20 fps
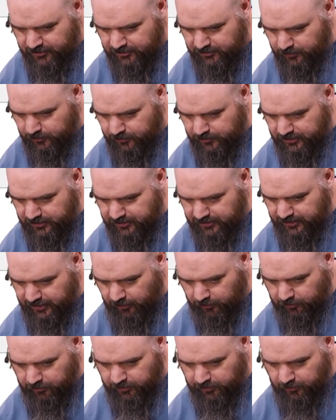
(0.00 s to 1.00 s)
So disk
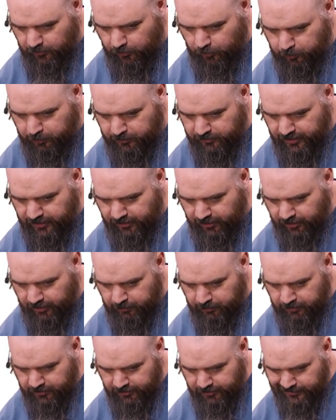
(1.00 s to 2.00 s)
health and open that
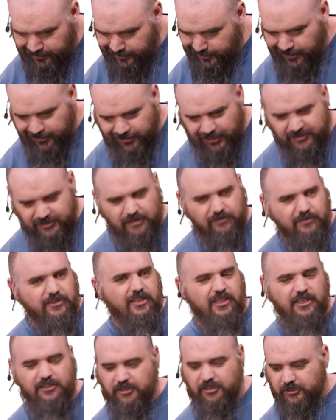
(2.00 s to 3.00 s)
up. And that's
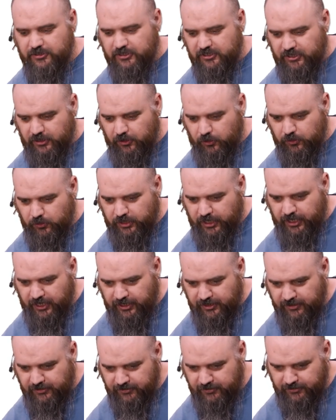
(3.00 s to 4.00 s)
everything in there. Just hit
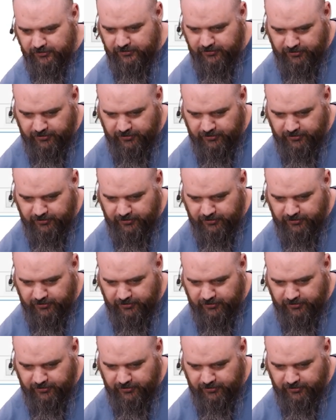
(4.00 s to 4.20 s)
OK.